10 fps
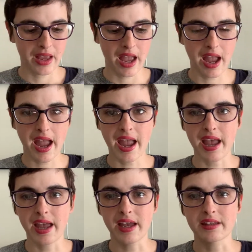
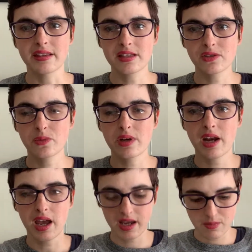And this one I
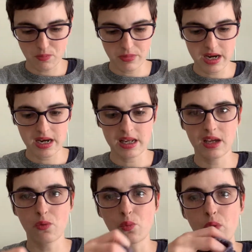am knitting
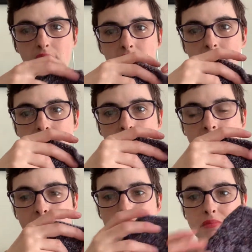with
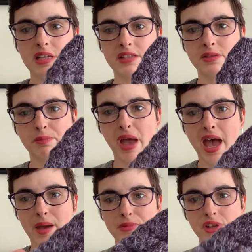Miss Babs
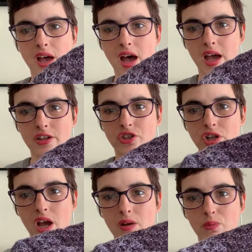Hot
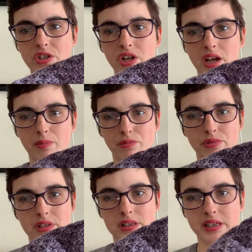Shot, which I am
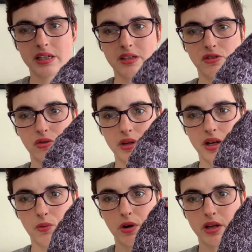really enjoying
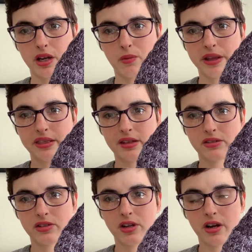working with this
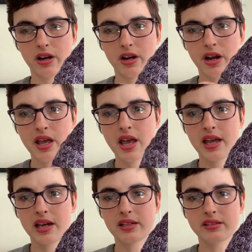yarn. It
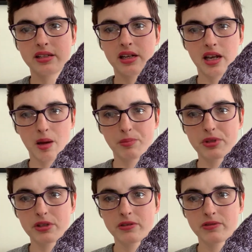is knitting up
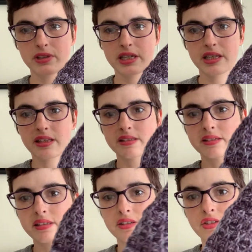beautifully. The
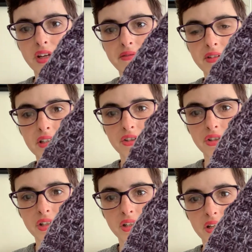stitch
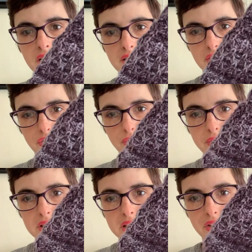definition looks really
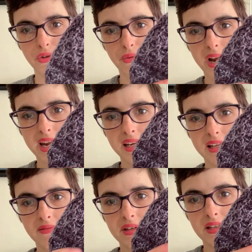great. Even
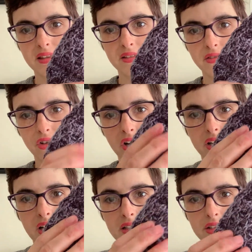in this dark
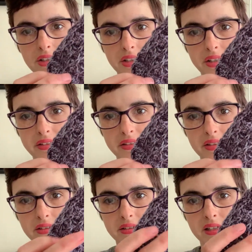color, you can still
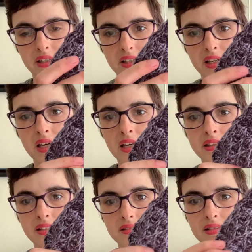see the
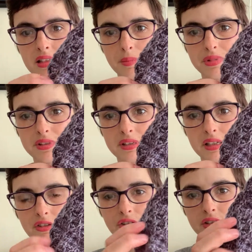slip
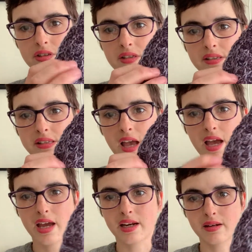stitch
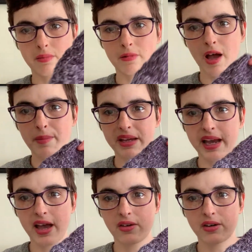design coming out.